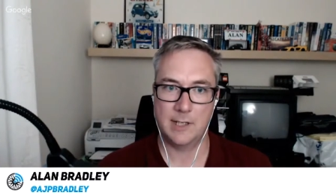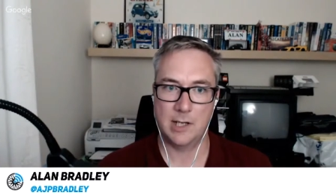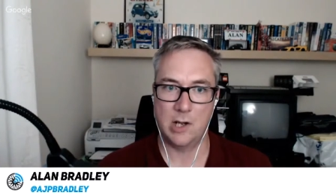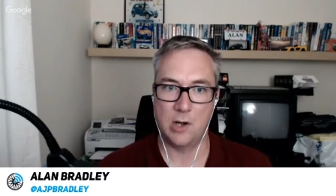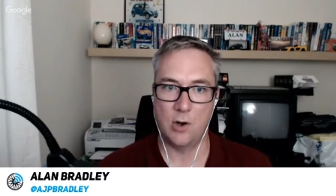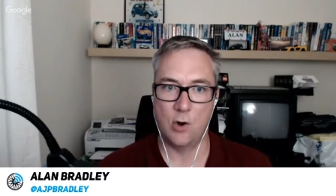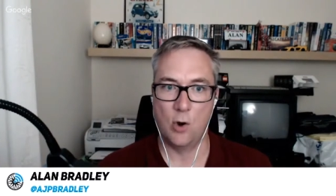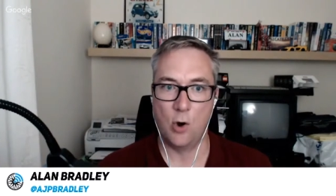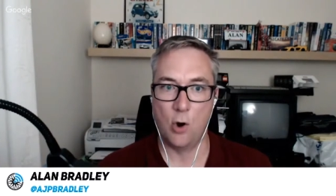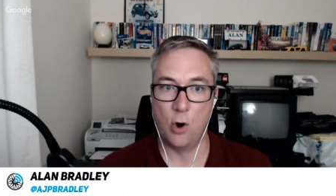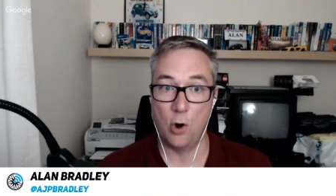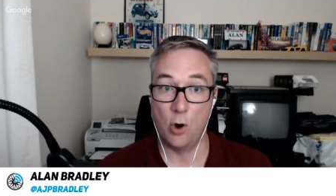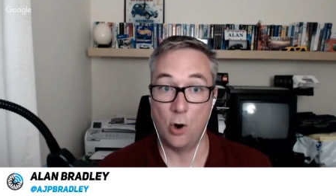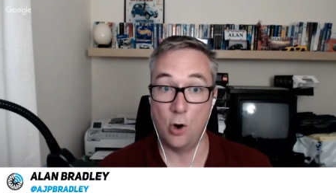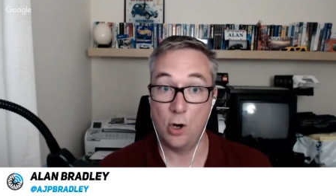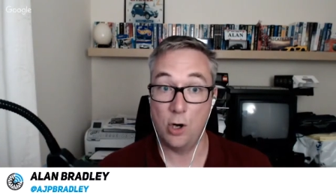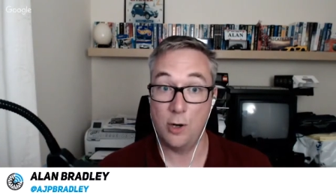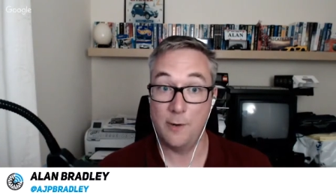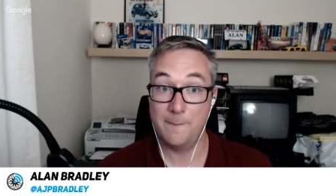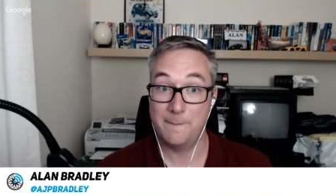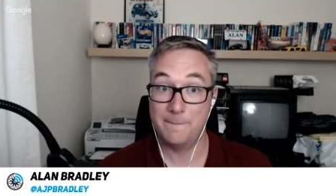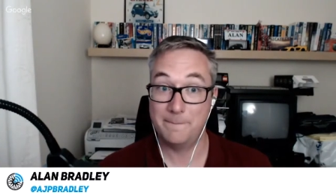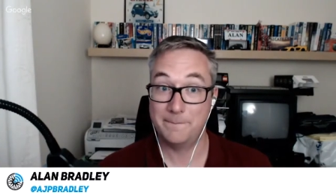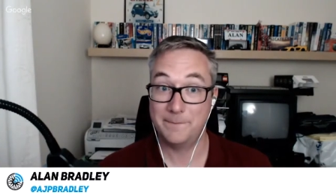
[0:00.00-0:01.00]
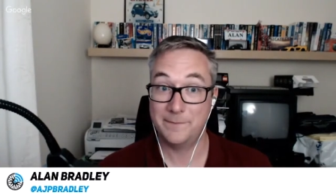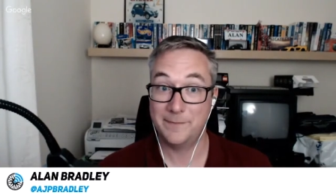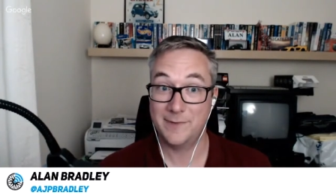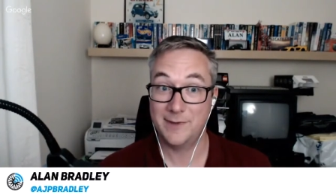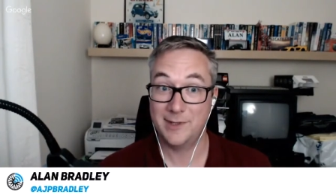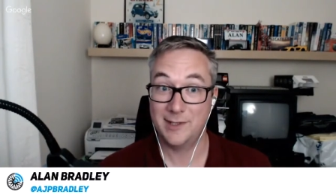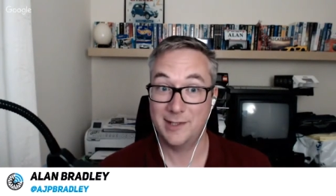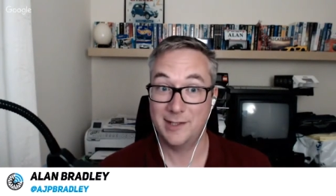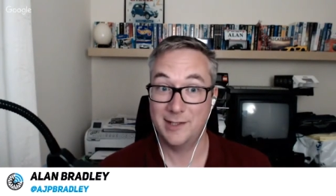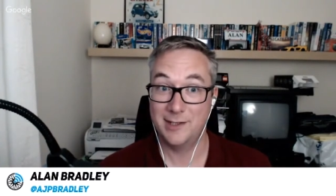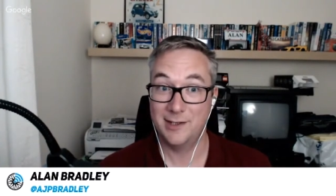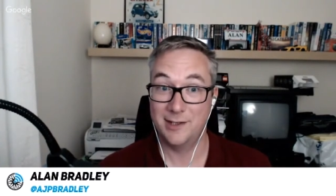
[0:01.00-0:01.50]
Or,
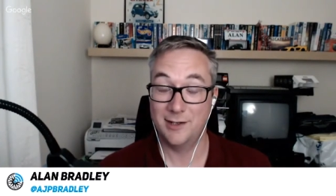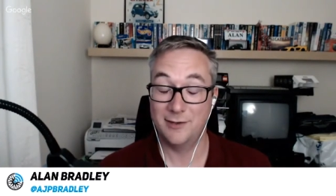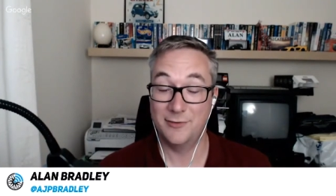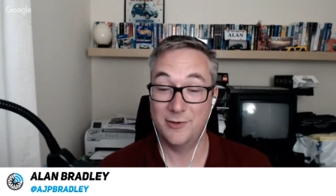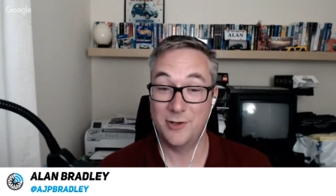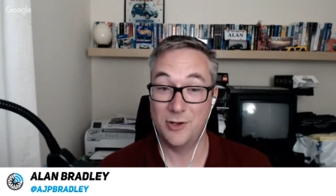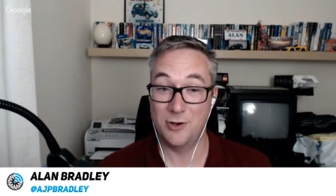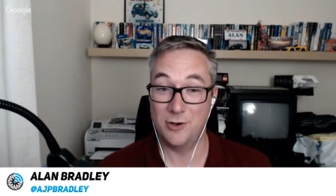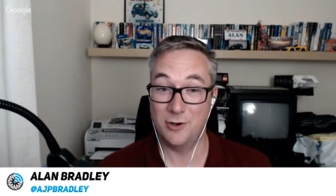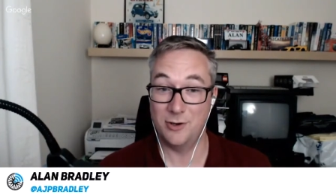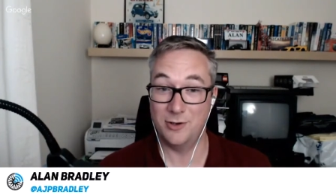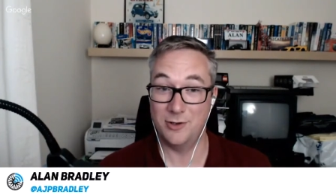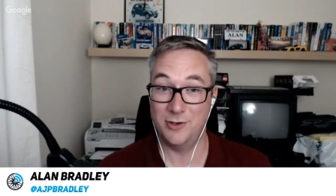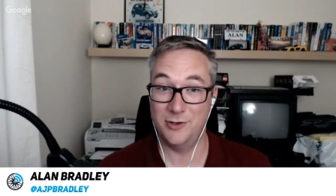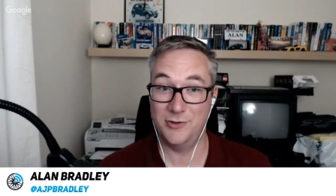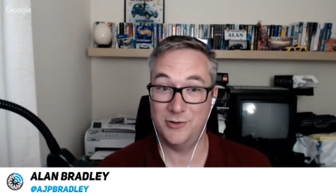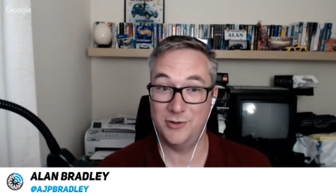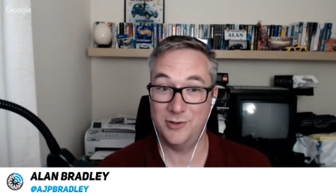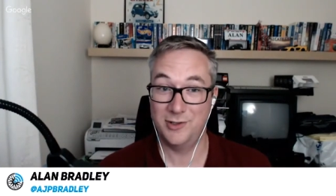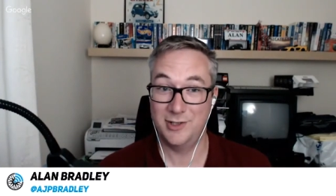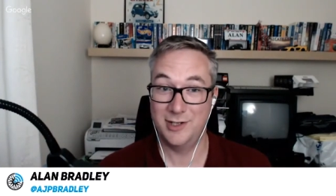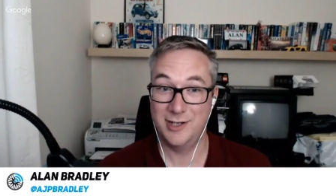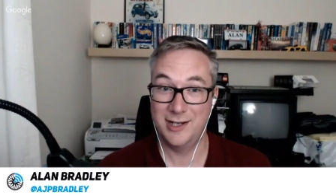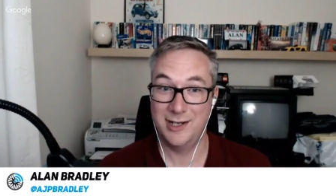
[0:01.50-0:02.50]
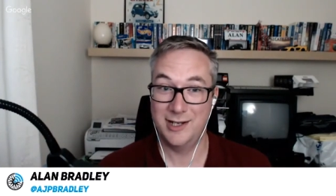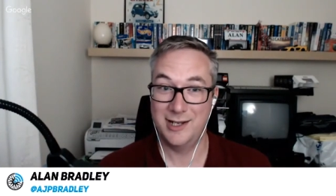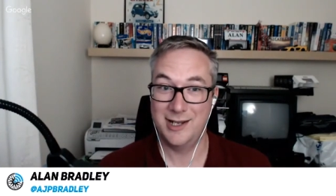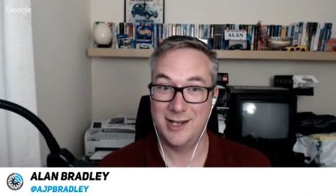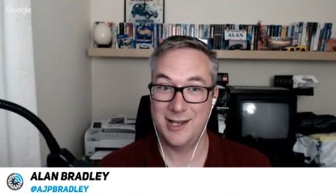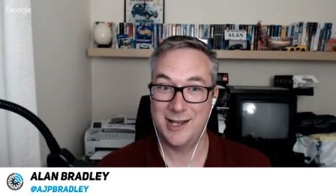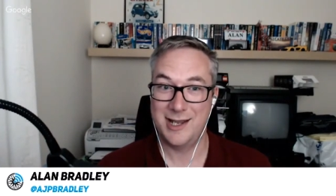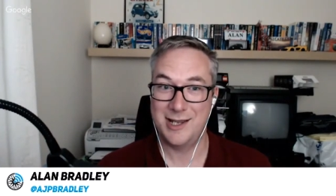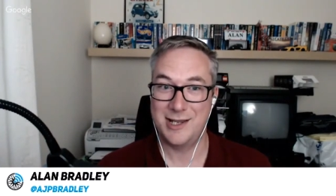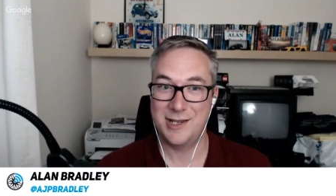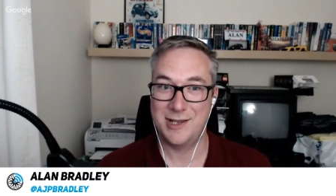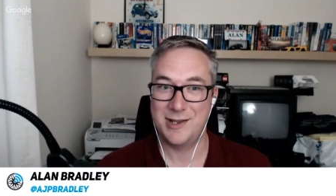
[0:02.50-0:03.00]
of course,
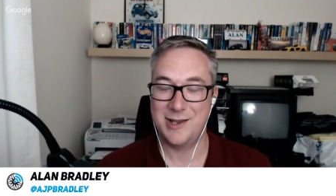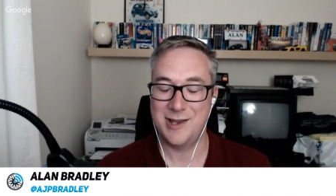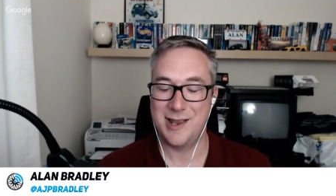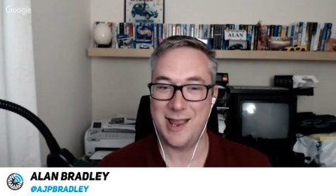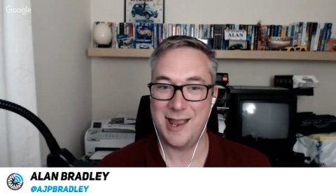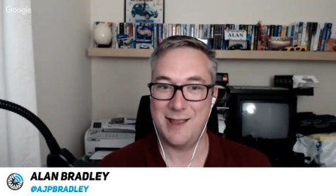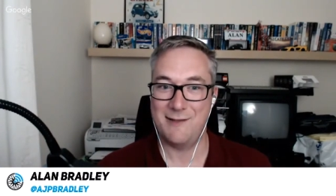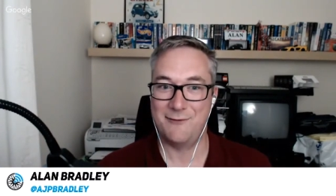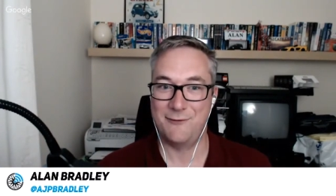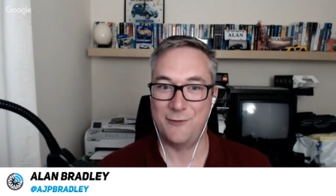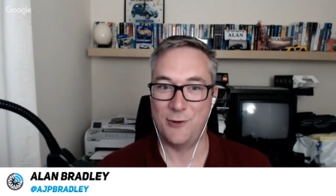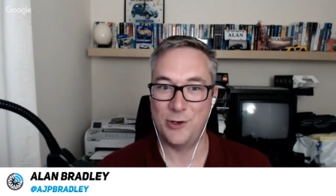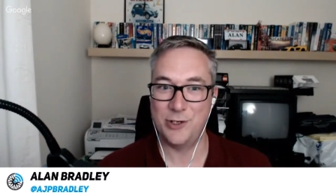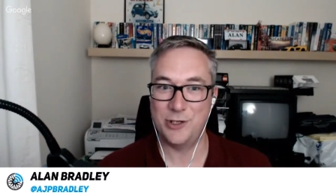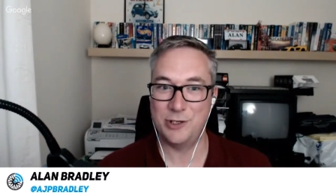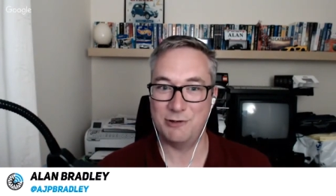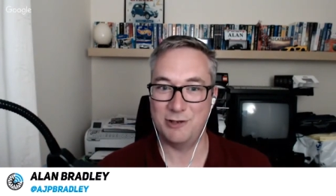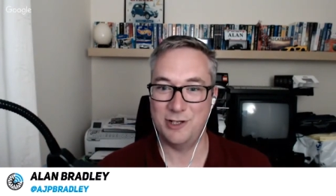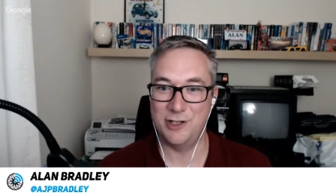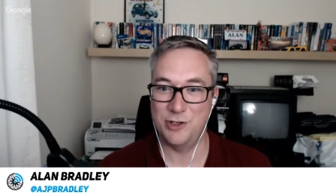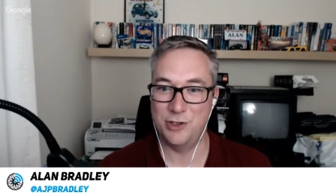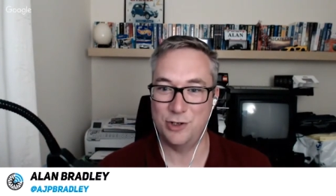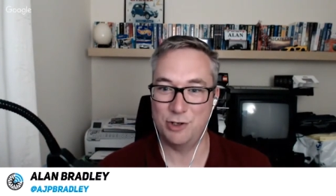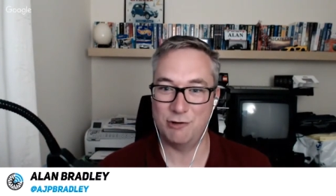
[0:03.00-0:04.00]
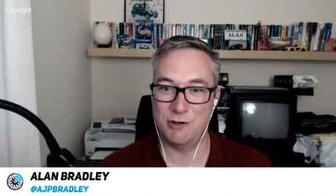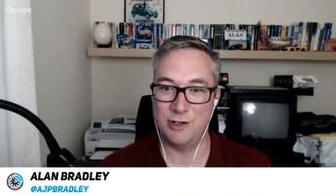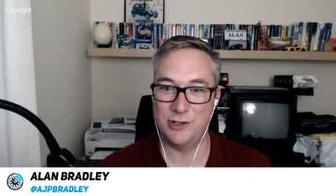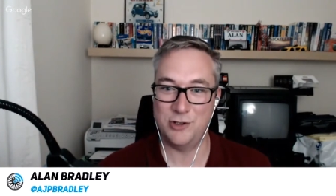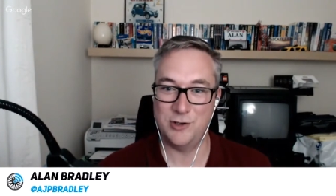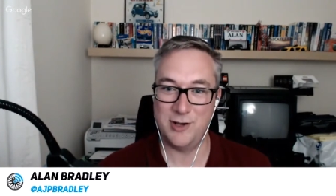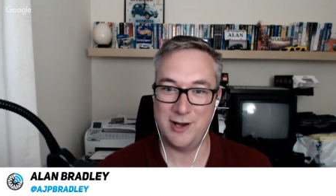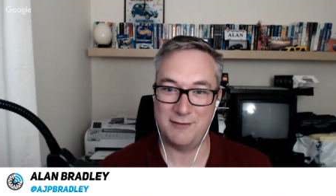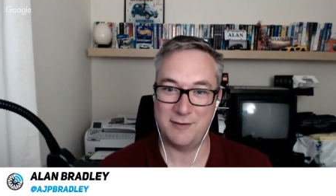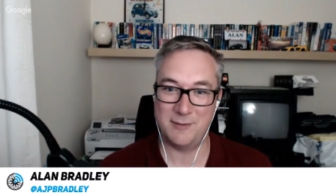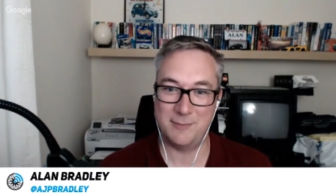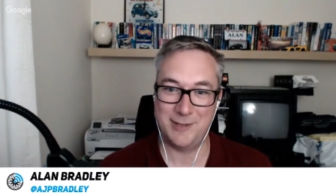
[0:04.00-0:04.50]
for your insurance,
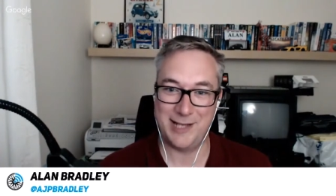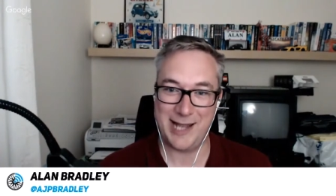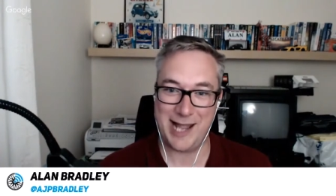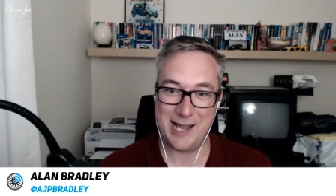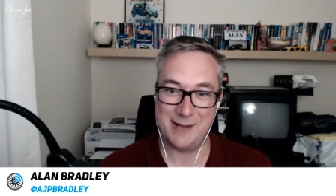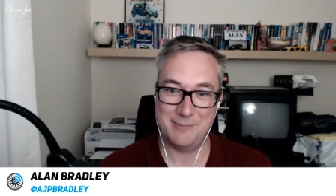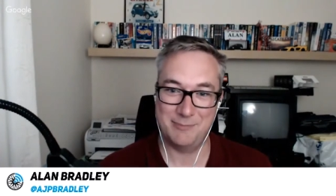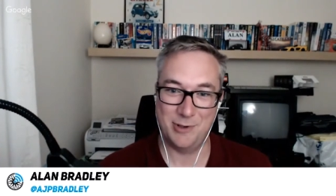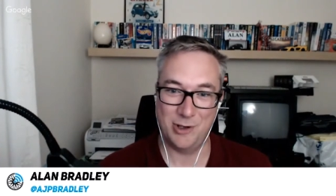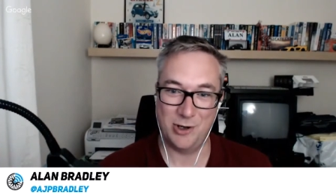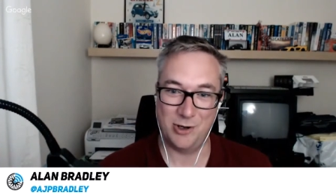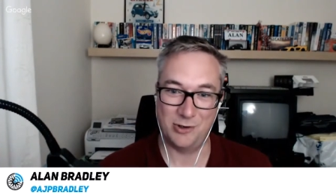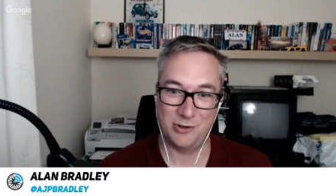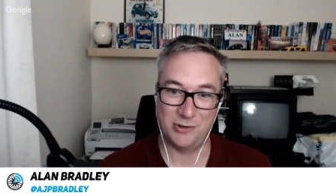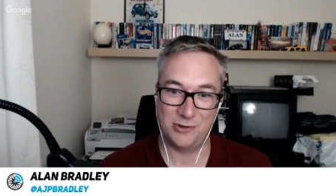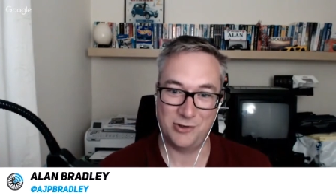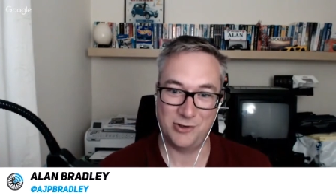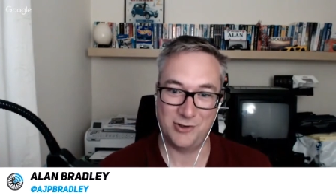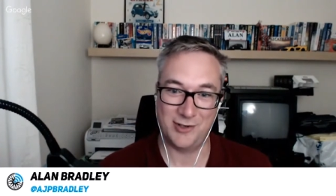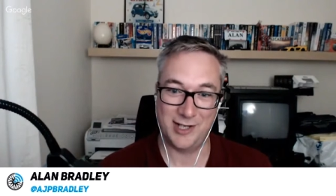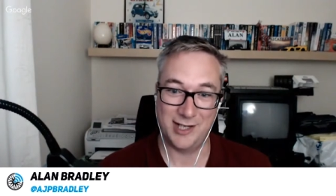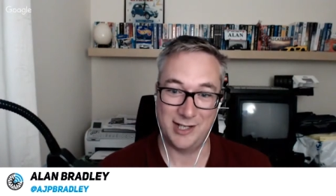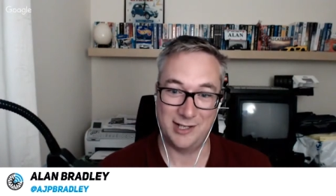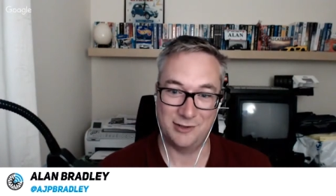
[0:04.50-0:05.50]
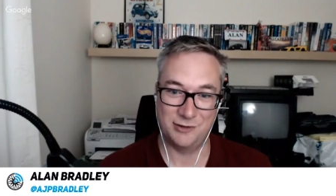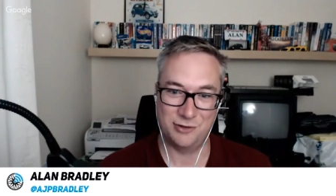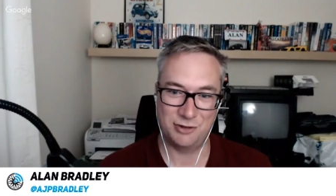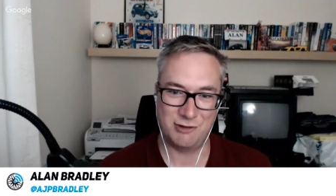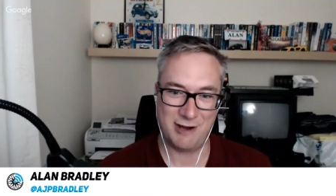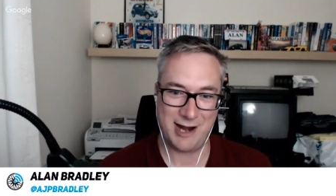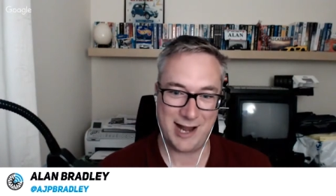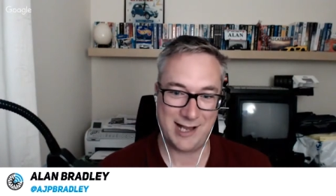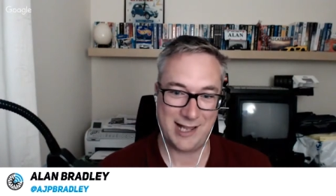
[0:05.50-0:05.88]
you have a black box so they can track